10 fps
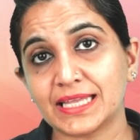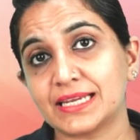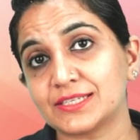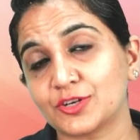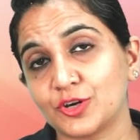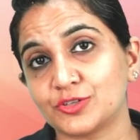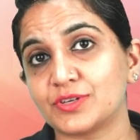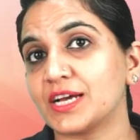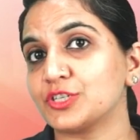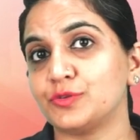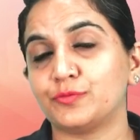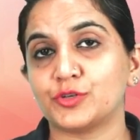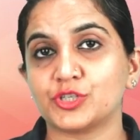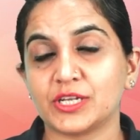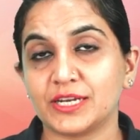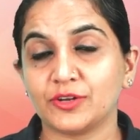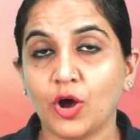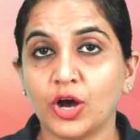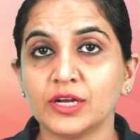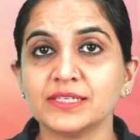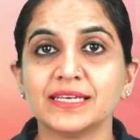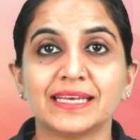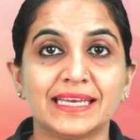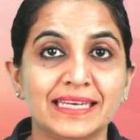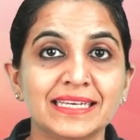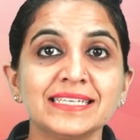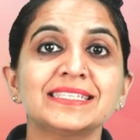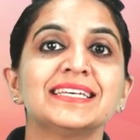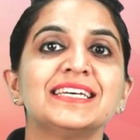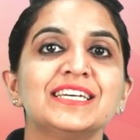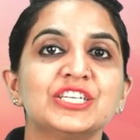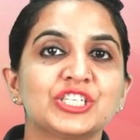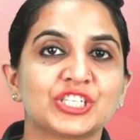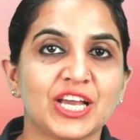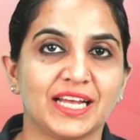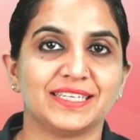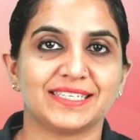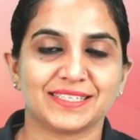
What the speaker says: is a contraction for shall not is shan't.